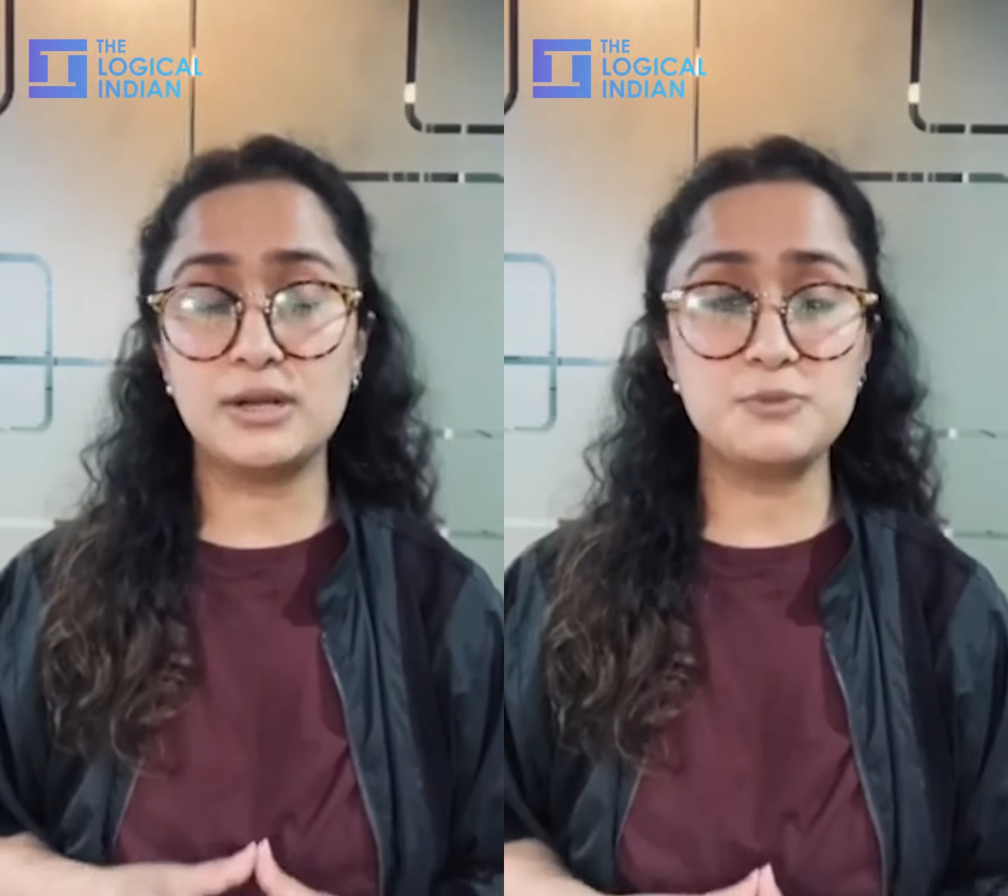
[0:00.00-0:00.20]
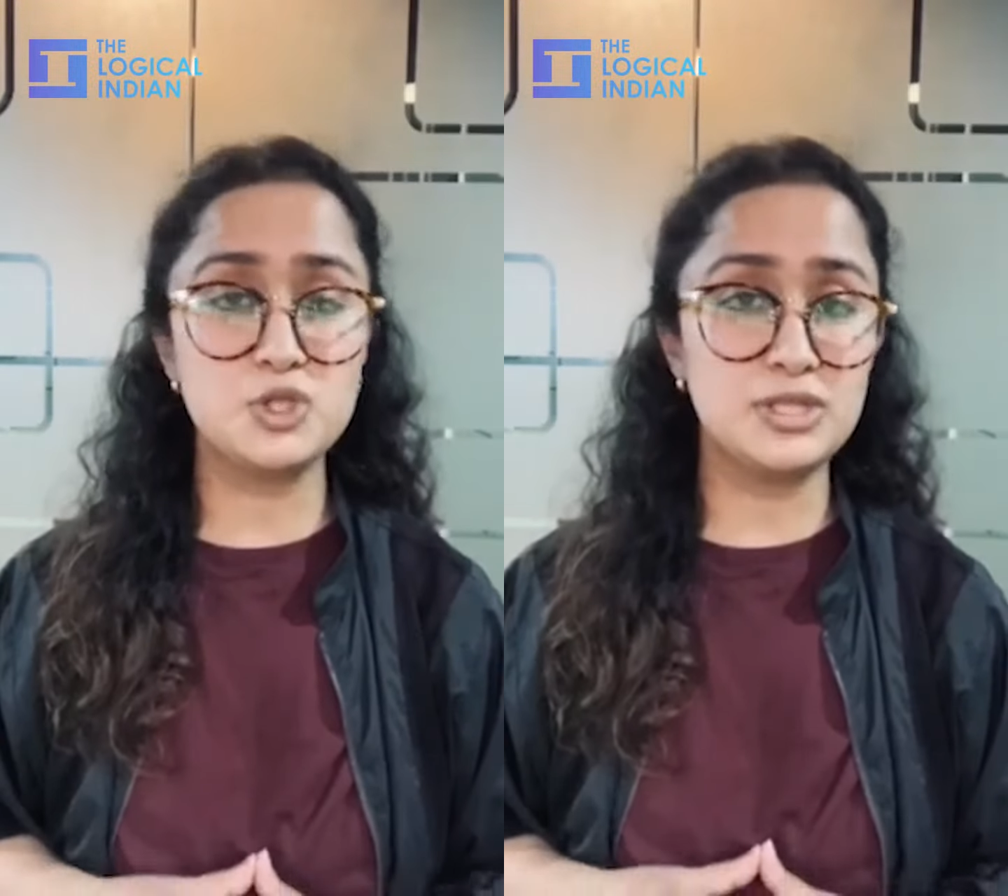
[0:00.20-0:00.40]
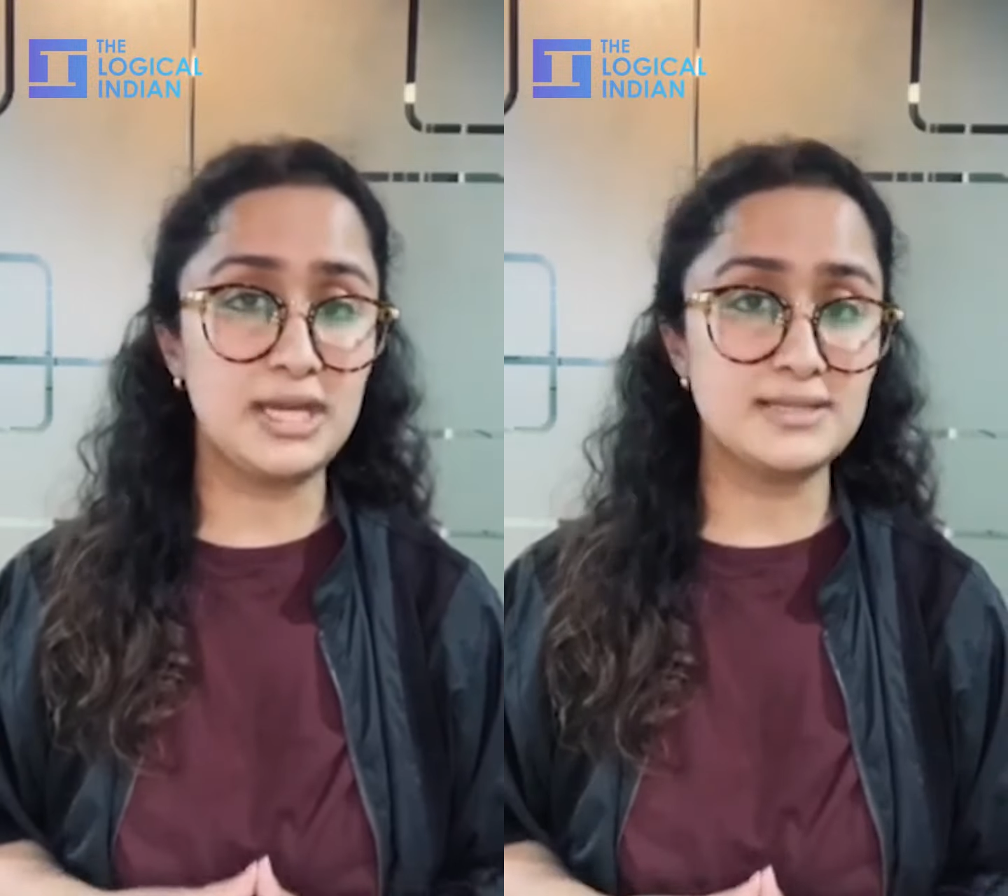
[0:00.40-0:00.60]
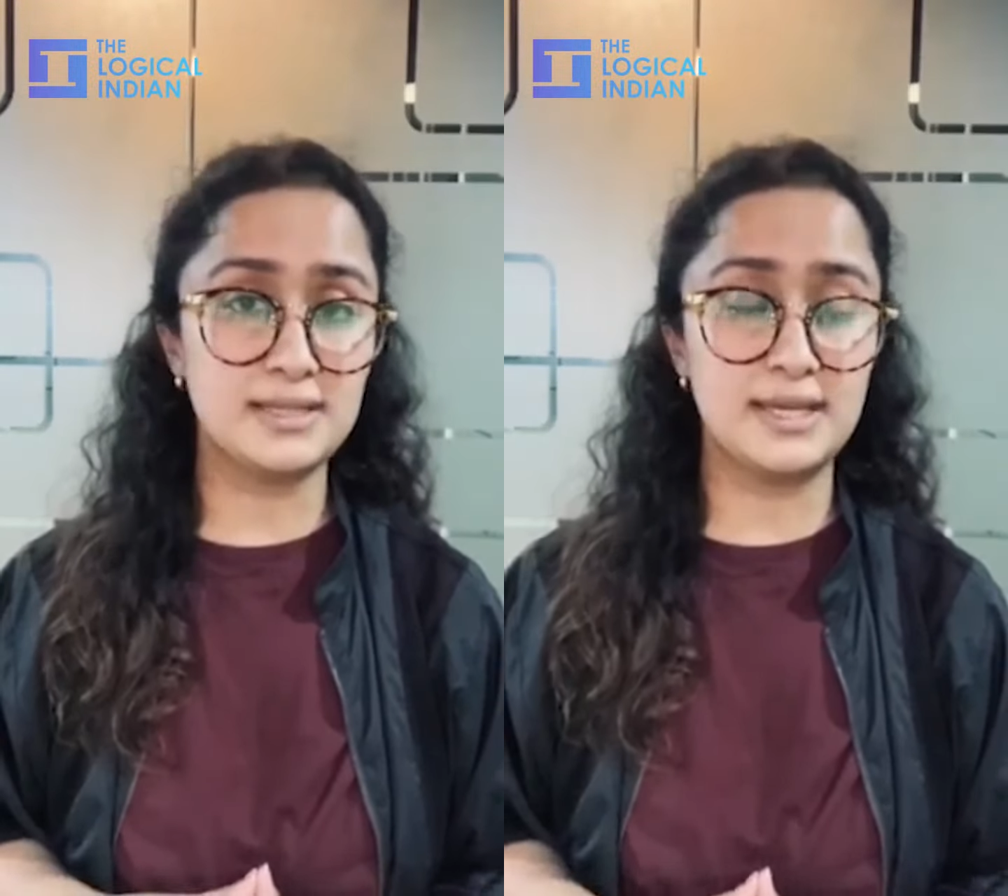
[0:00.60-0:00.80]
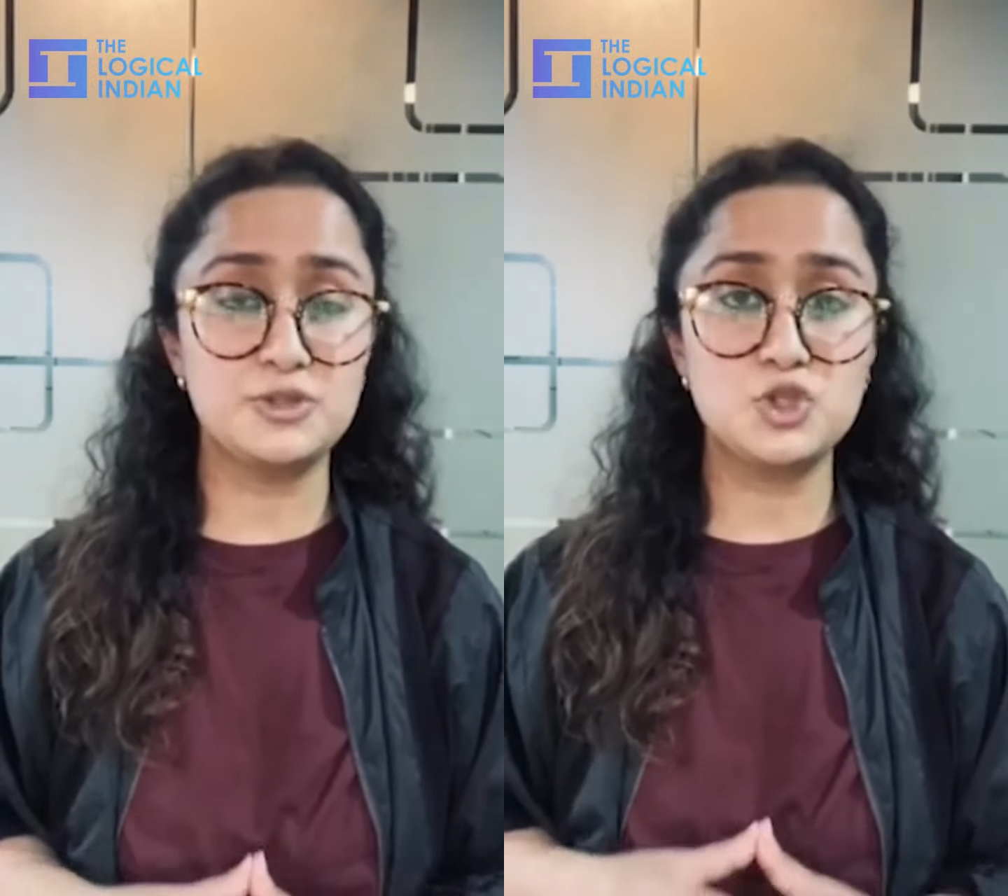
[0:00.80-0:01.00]
corruption
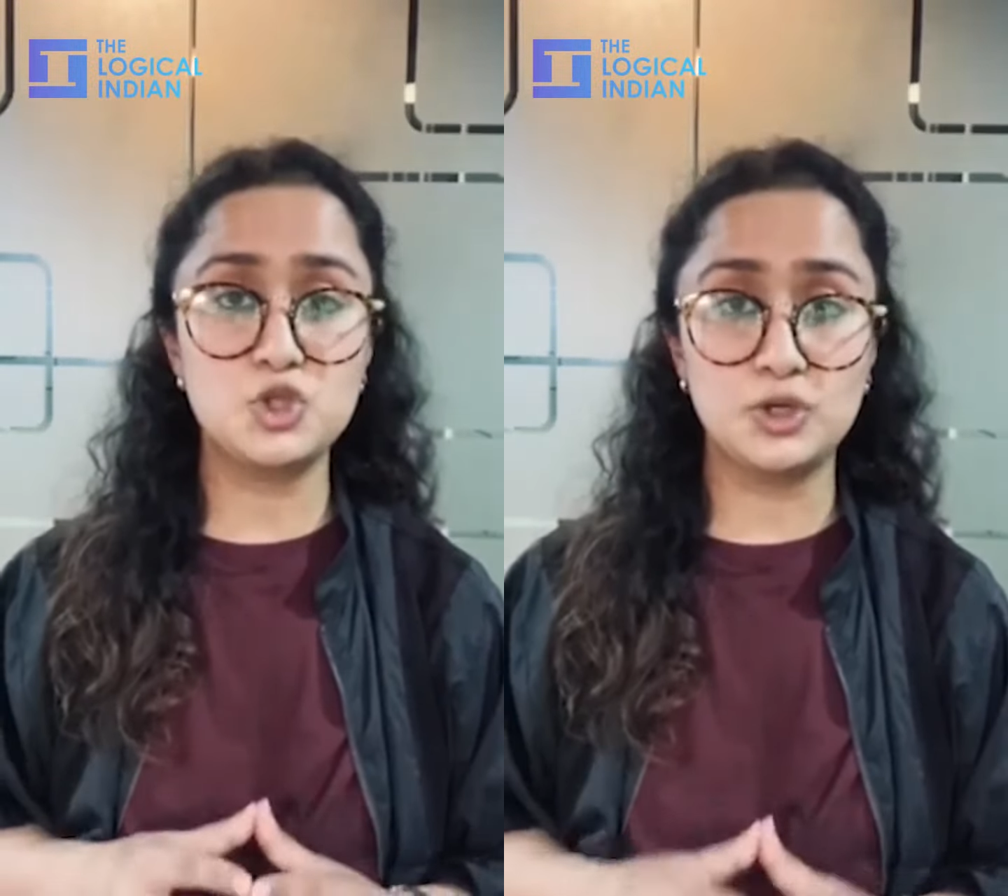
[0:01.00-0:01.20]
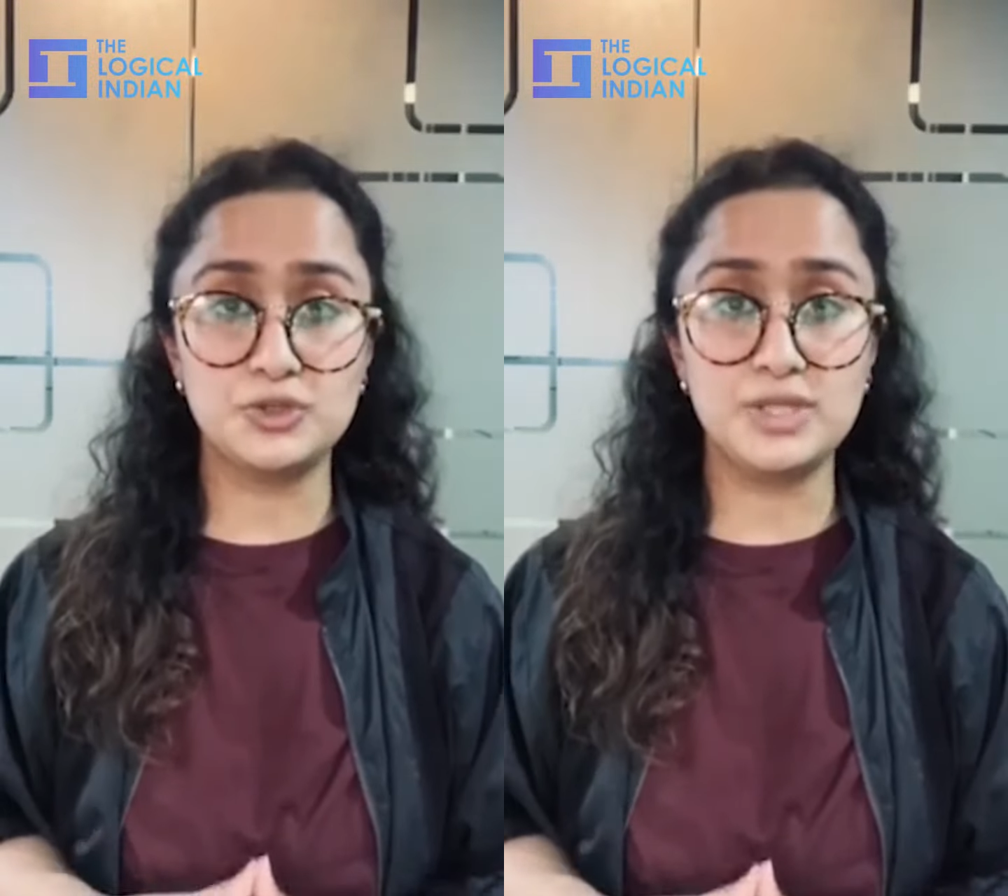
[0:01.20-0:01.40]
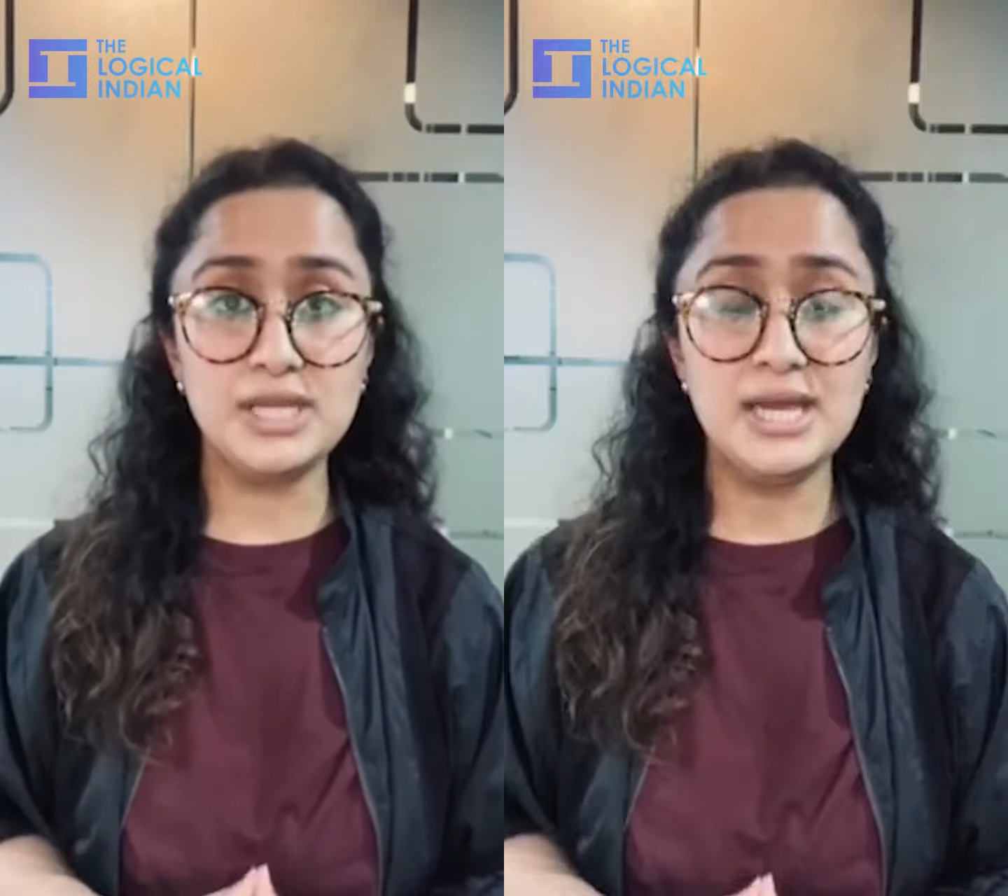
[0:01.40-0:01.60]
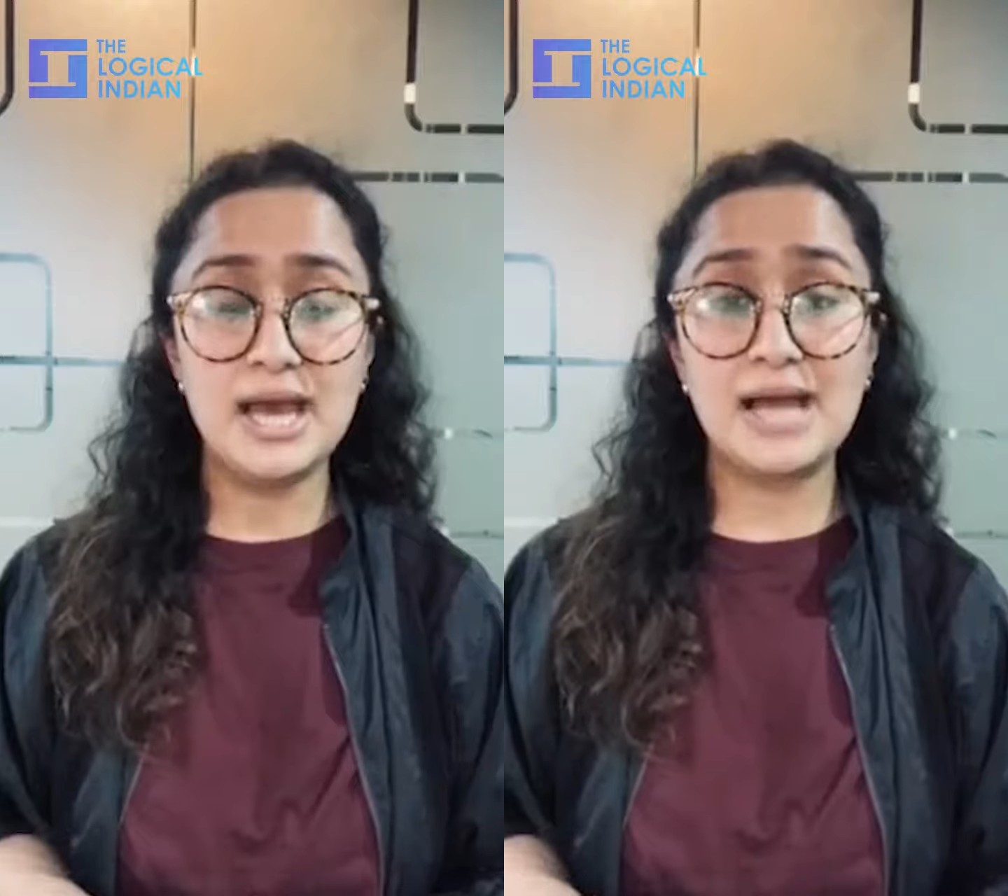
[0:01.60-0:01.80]
case against Choudhary